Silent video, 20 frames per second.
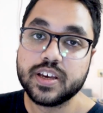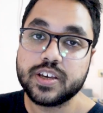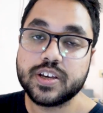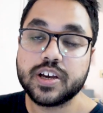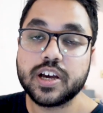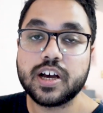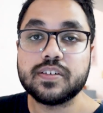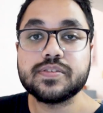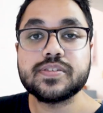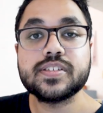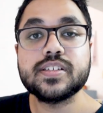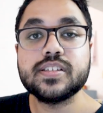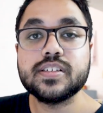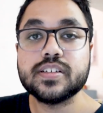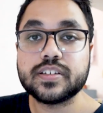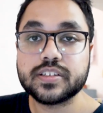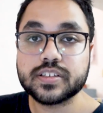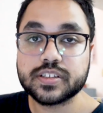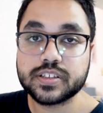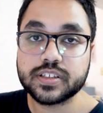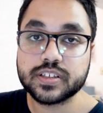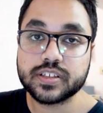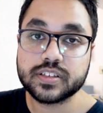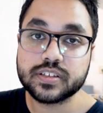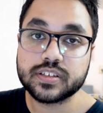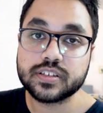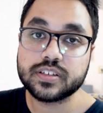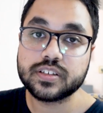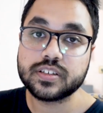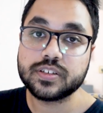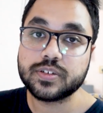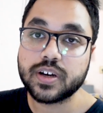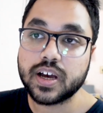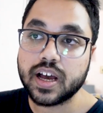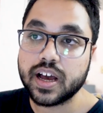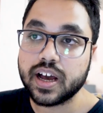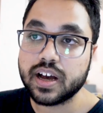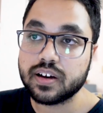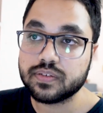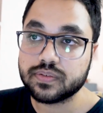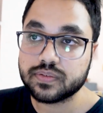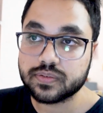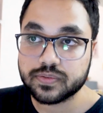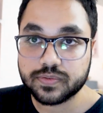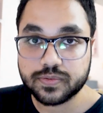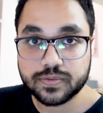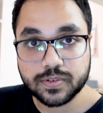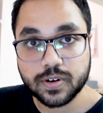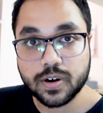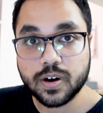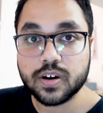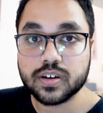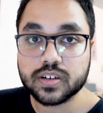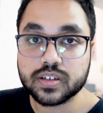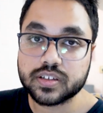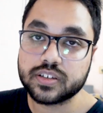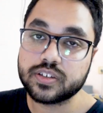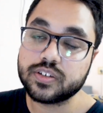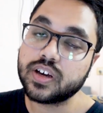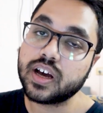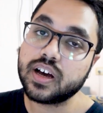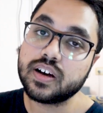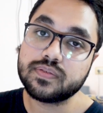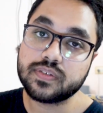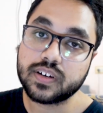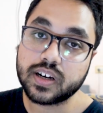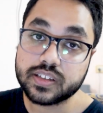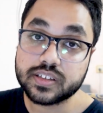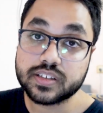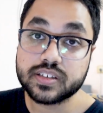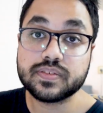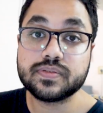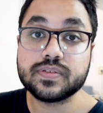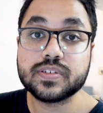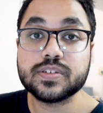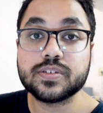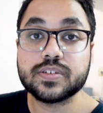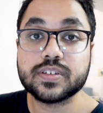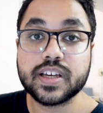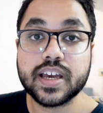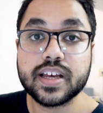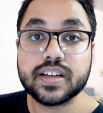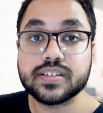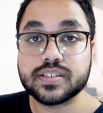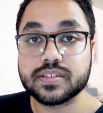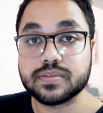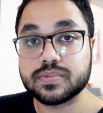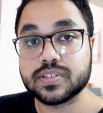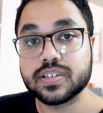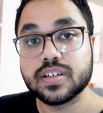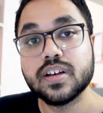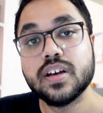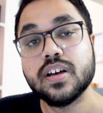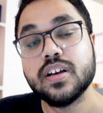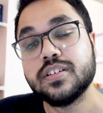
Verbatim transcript: You have sea urchin, you have frog, you have other different organisms.